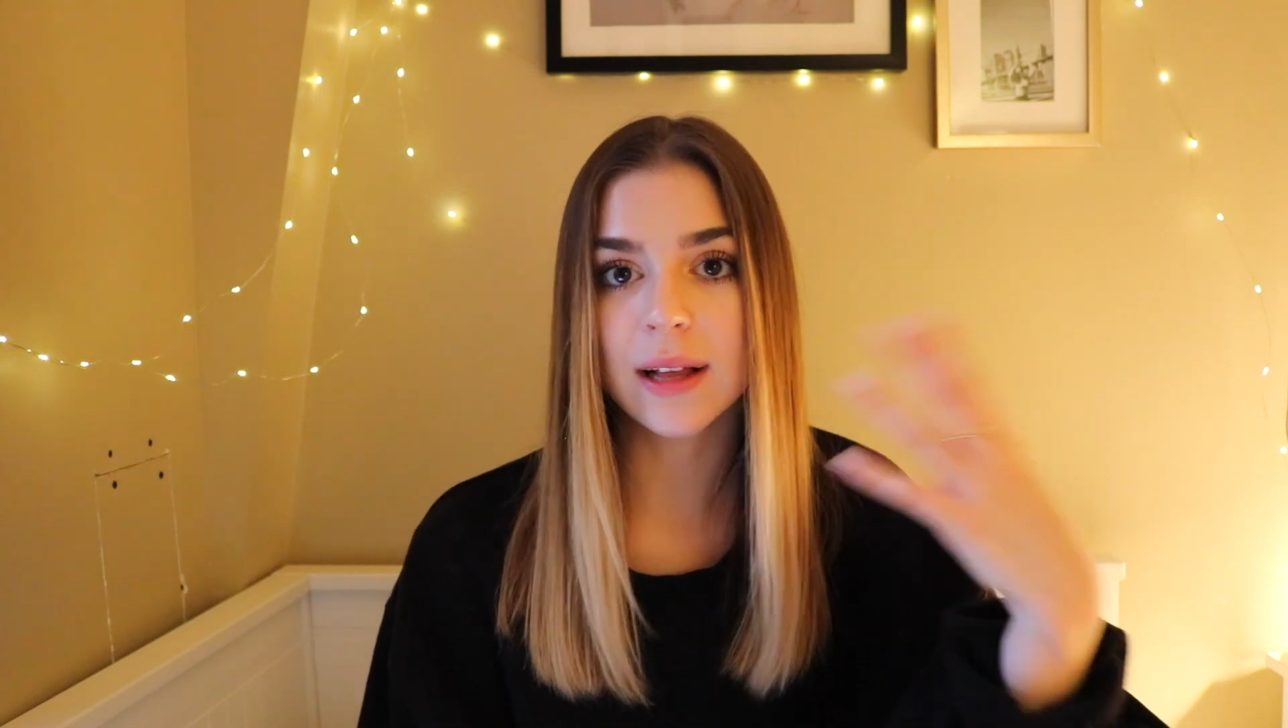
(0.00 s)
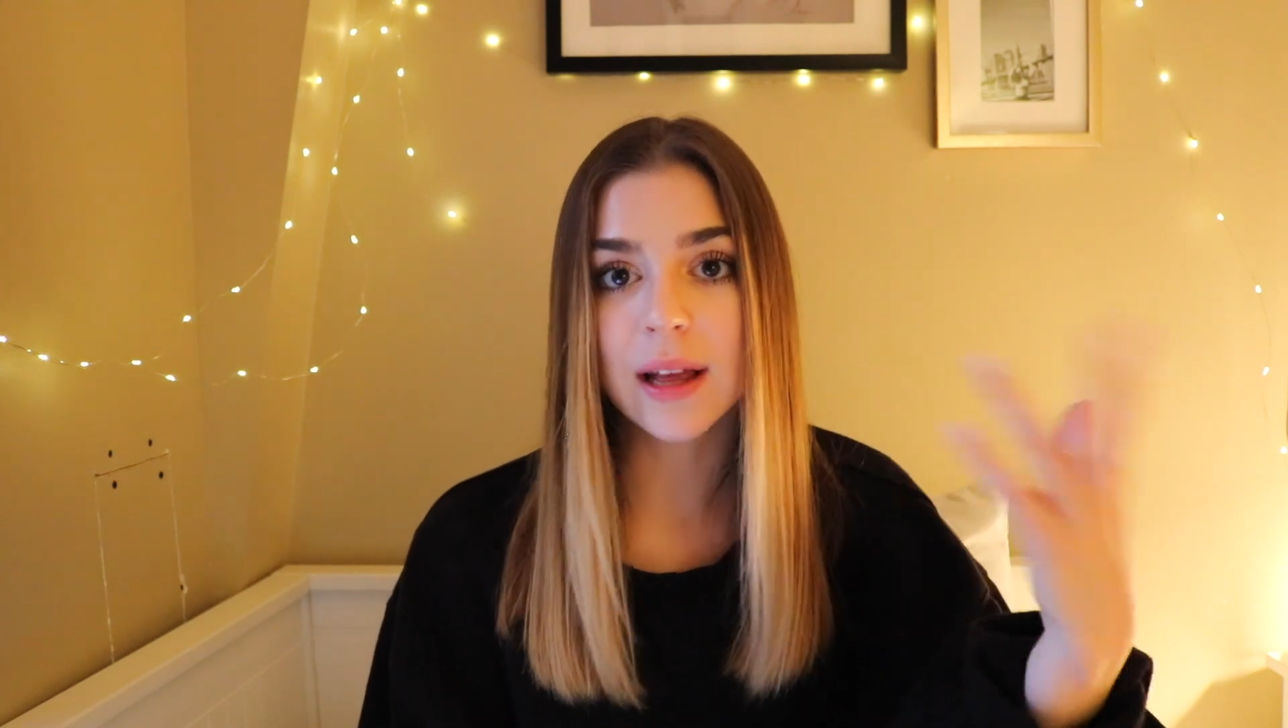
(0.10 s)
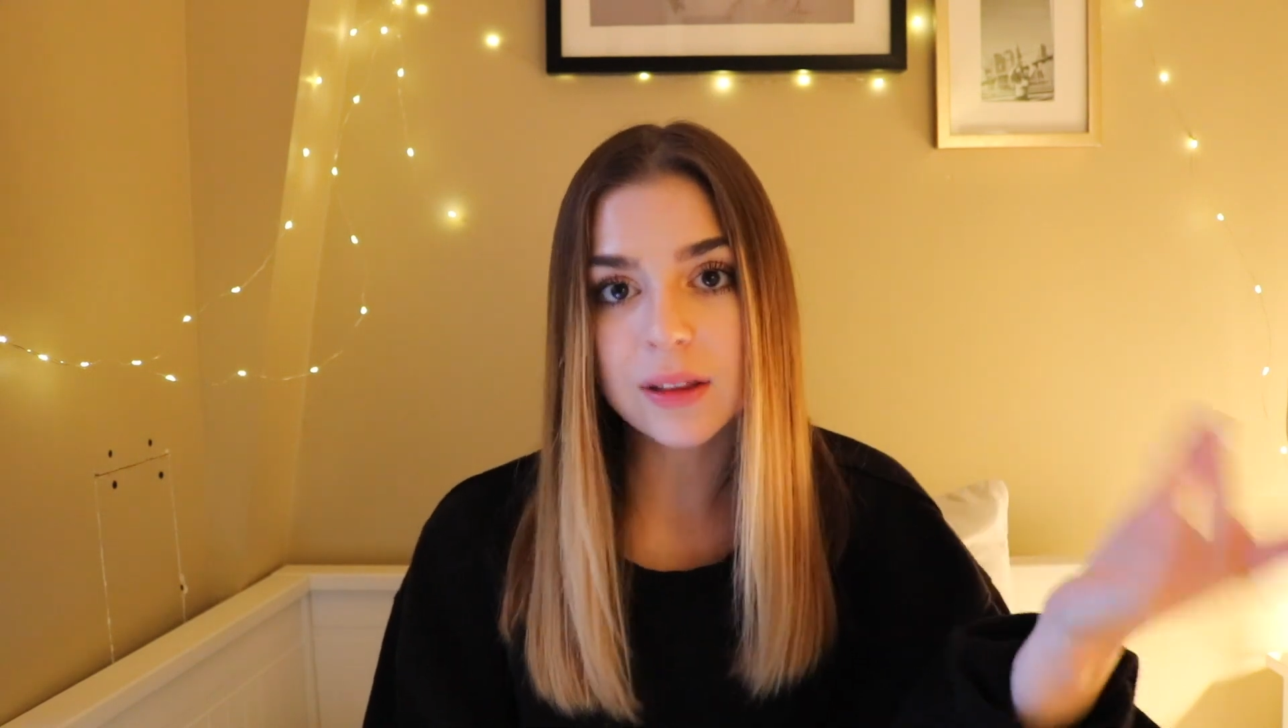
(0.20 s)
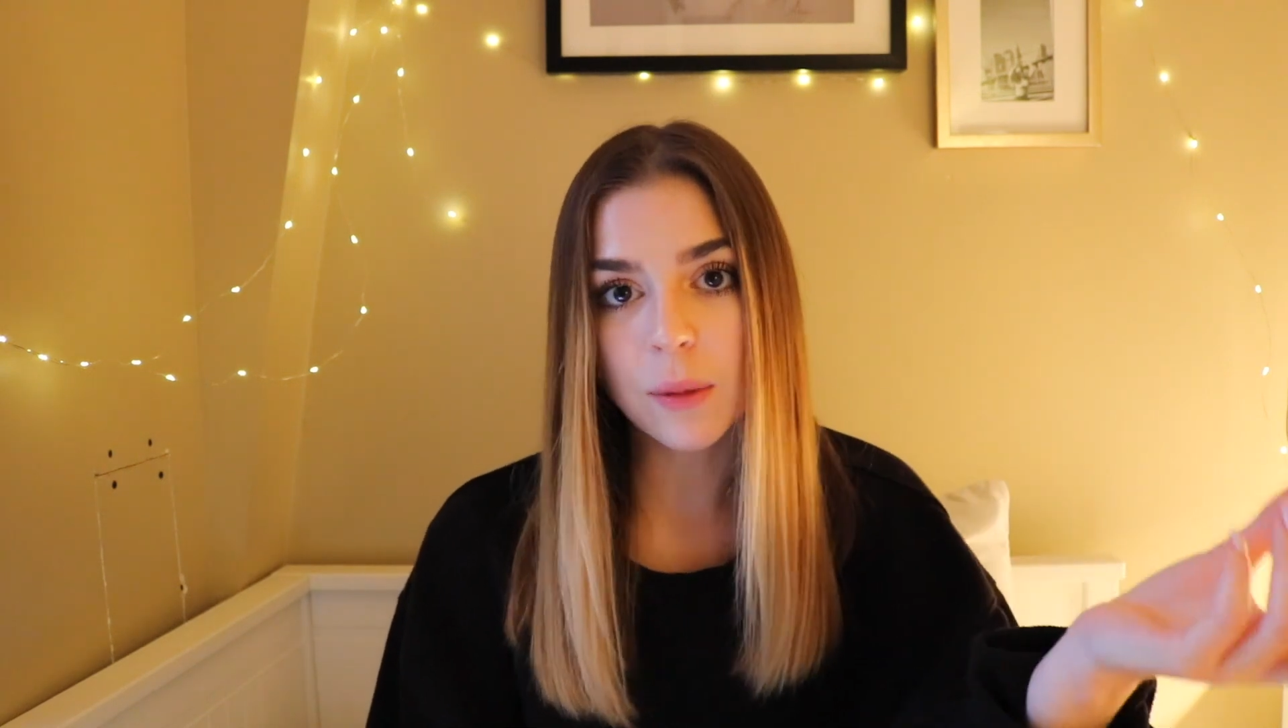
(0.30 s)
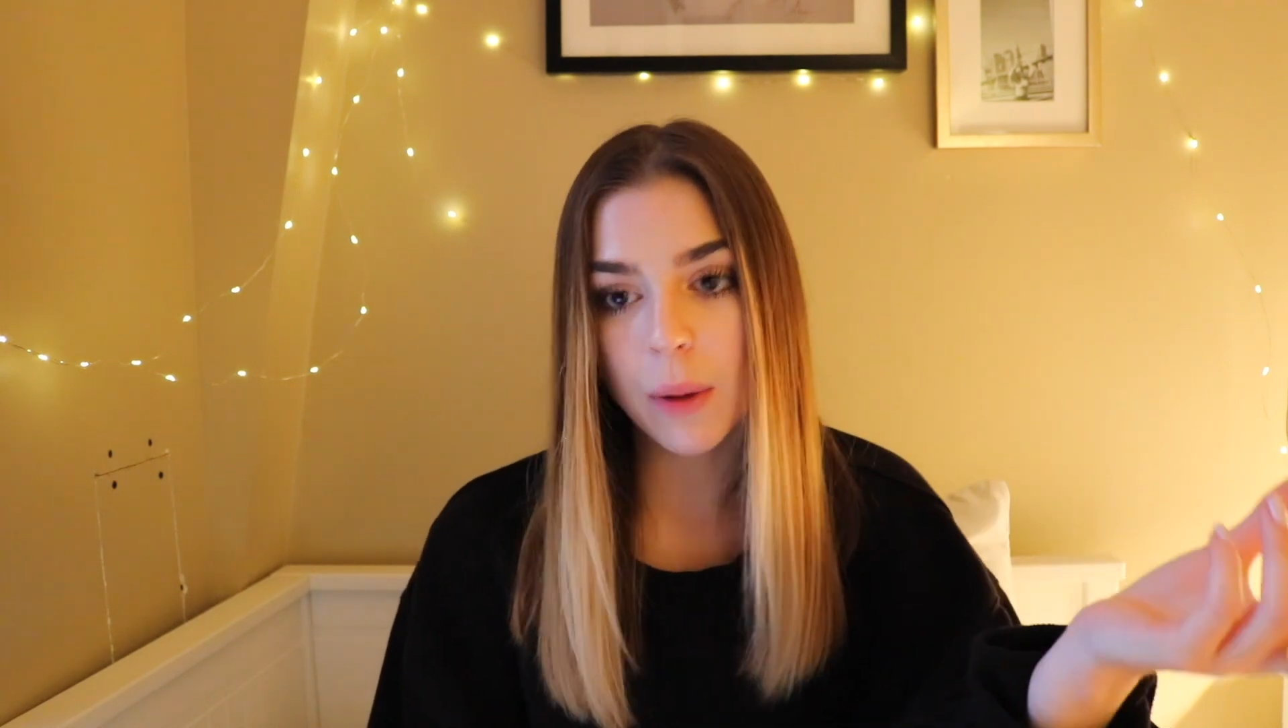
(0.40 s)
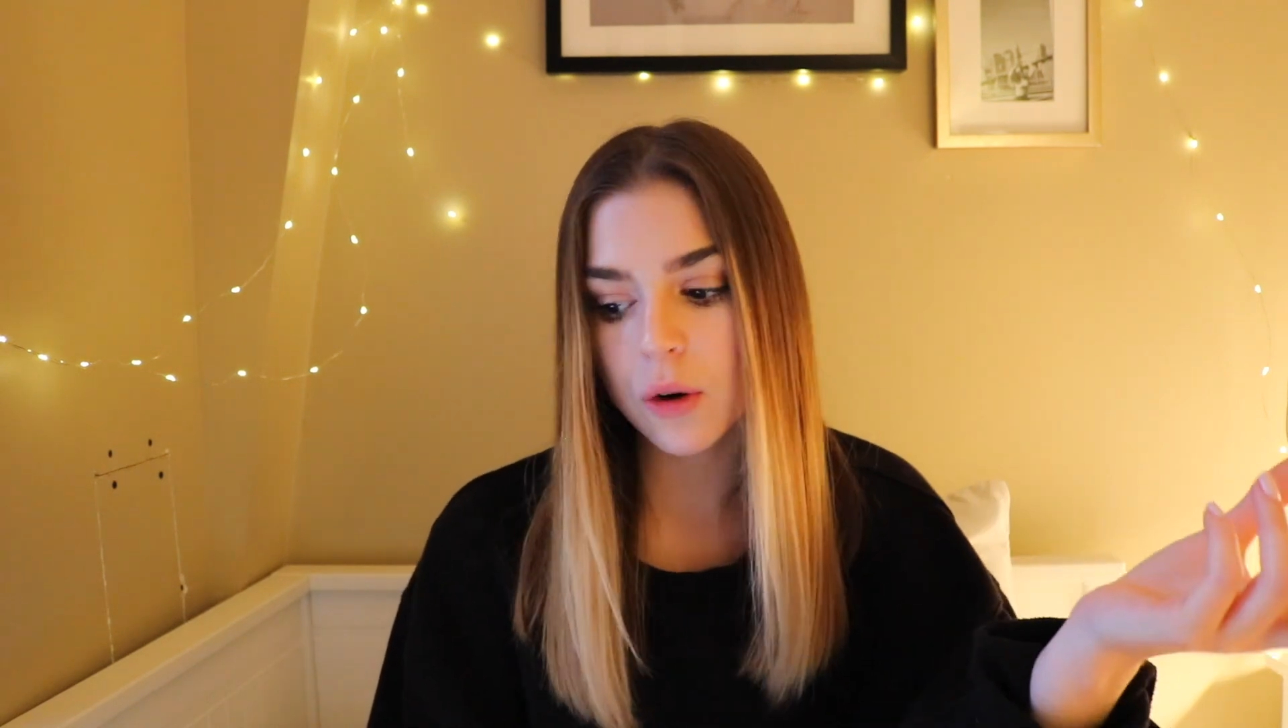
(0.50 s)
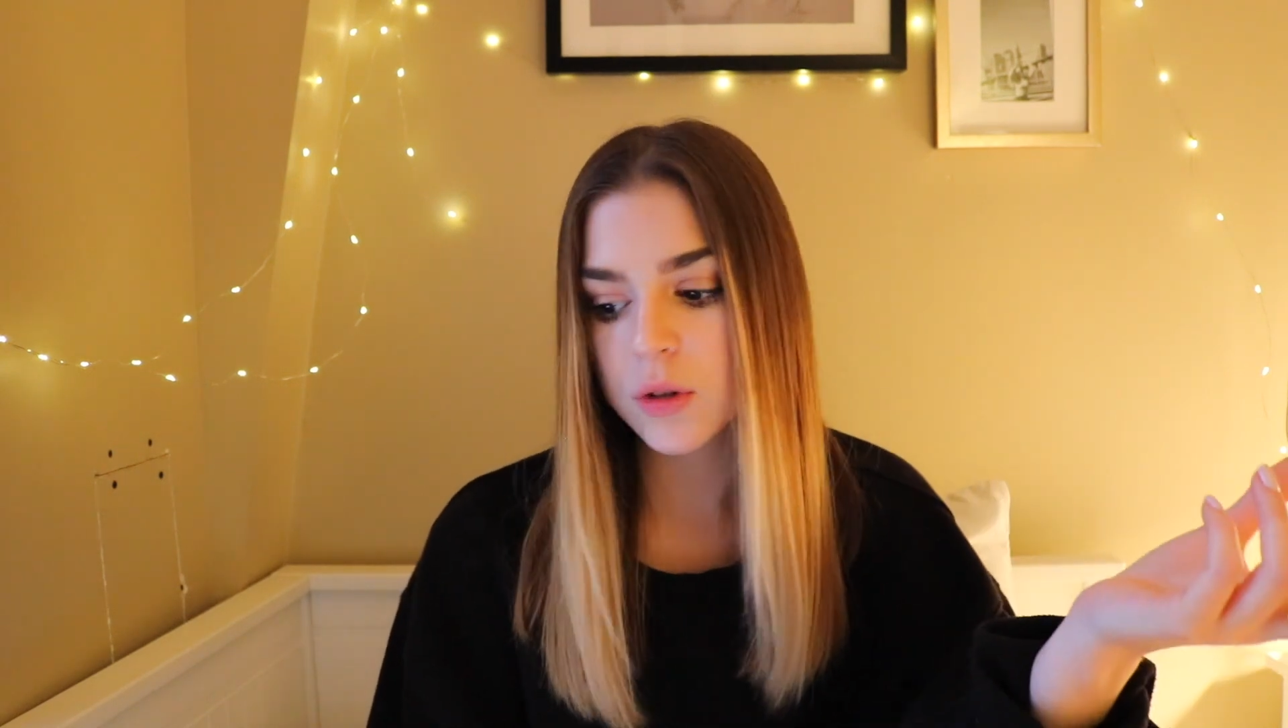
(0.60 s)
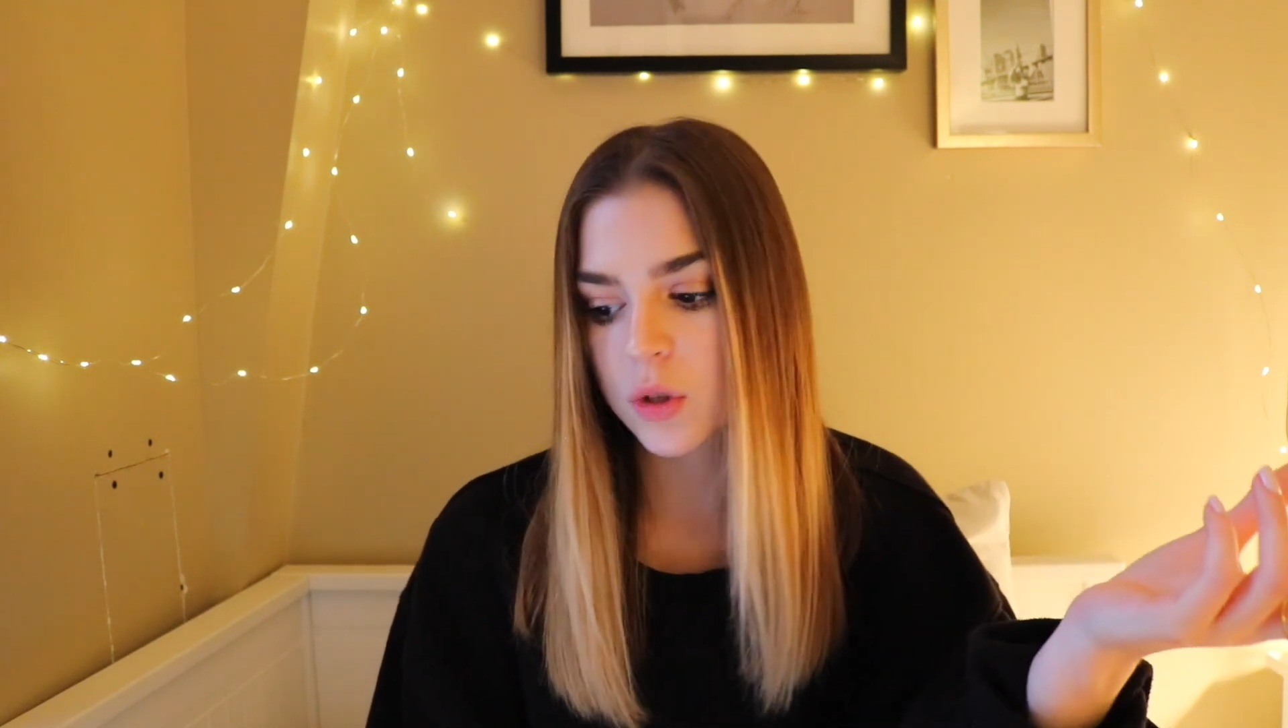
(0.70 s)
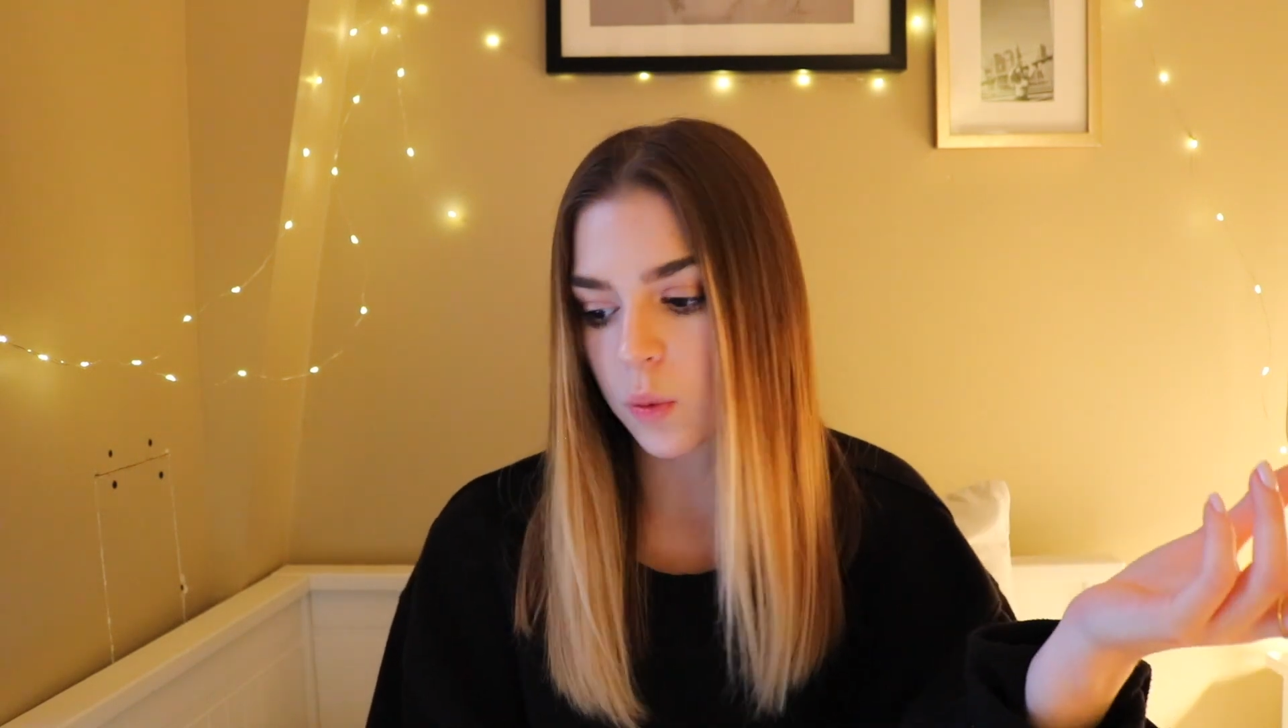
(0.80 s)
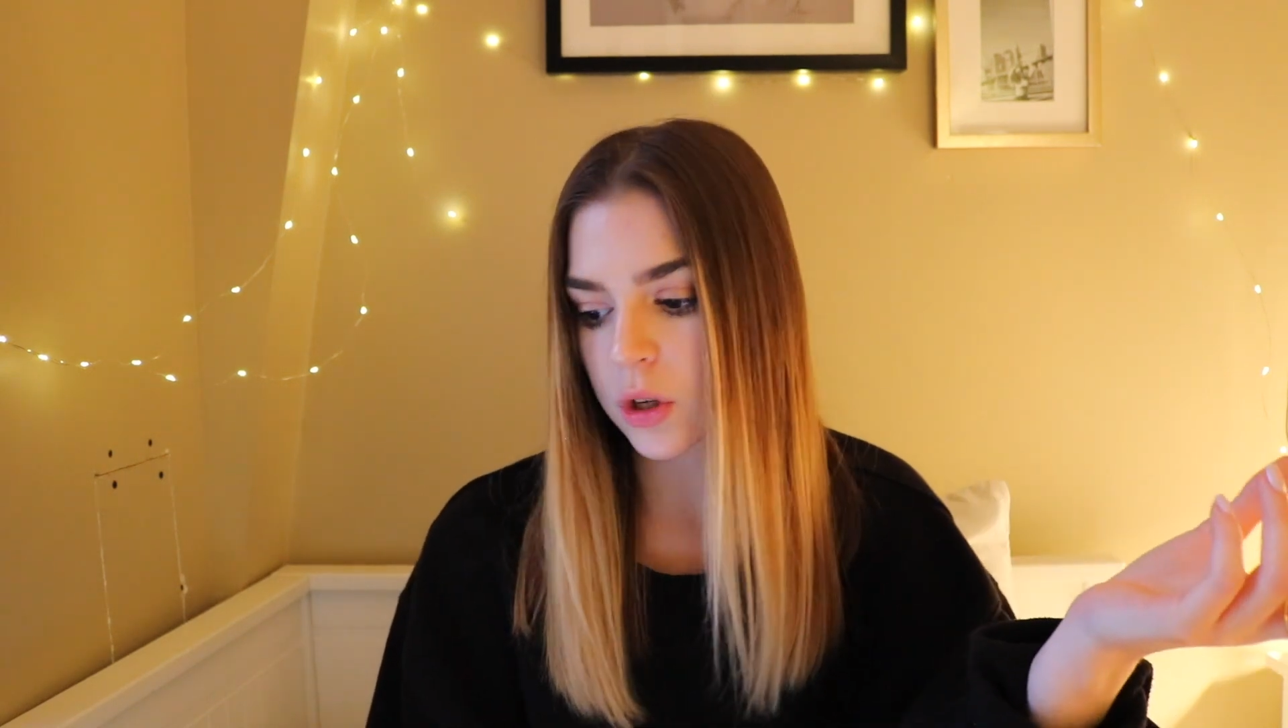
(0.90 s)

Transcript: I liked the most,